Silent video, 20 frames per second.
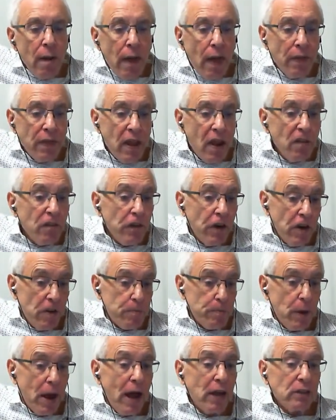And then very
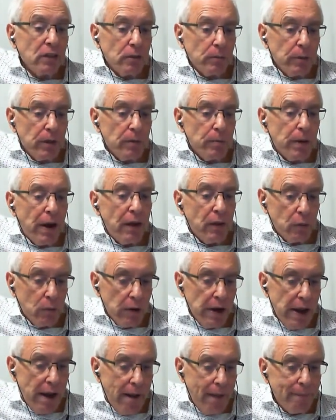possibly, by the
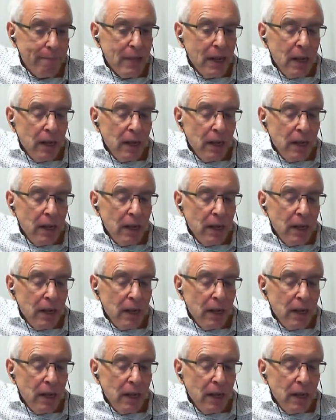way,